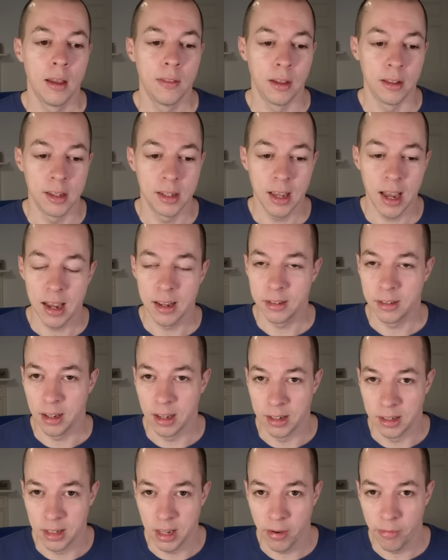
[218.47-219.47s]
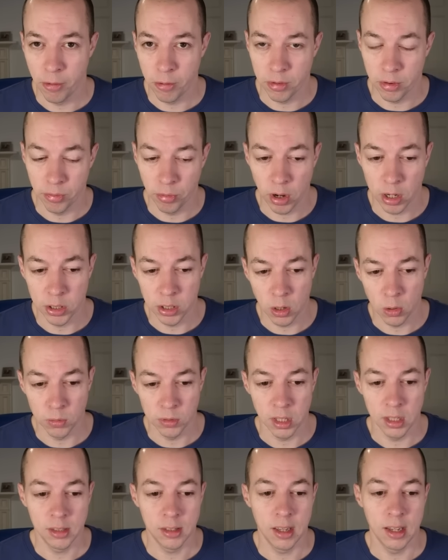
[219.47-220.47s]
Now, this has a different threshold.
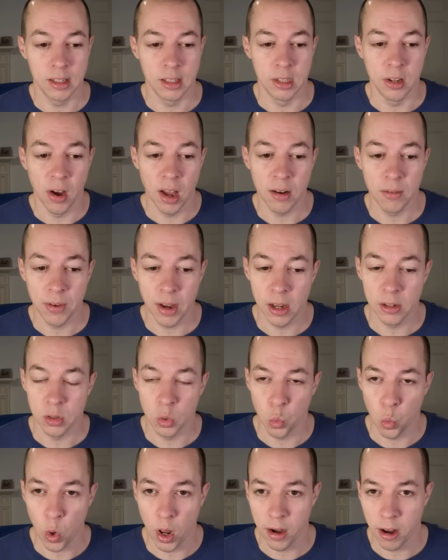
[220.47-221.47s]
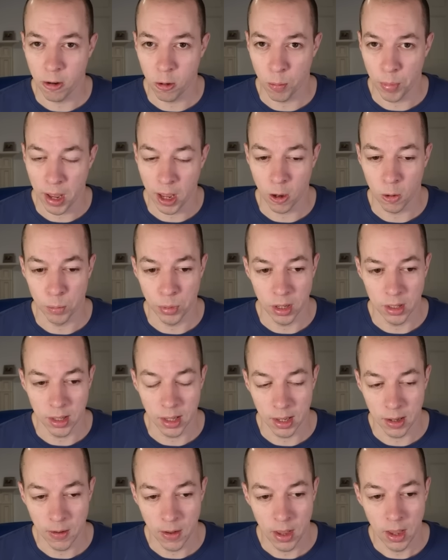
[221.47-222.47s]
This is £9,100 per
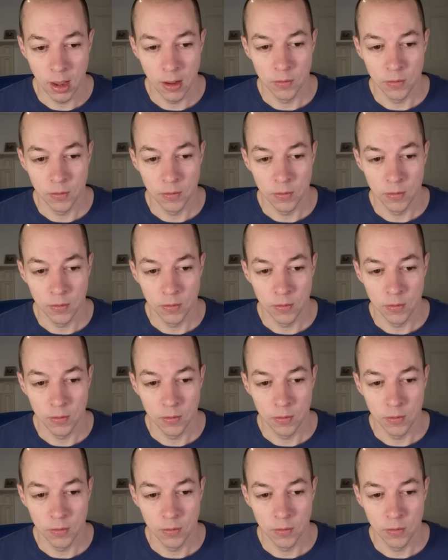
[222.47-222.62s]
year.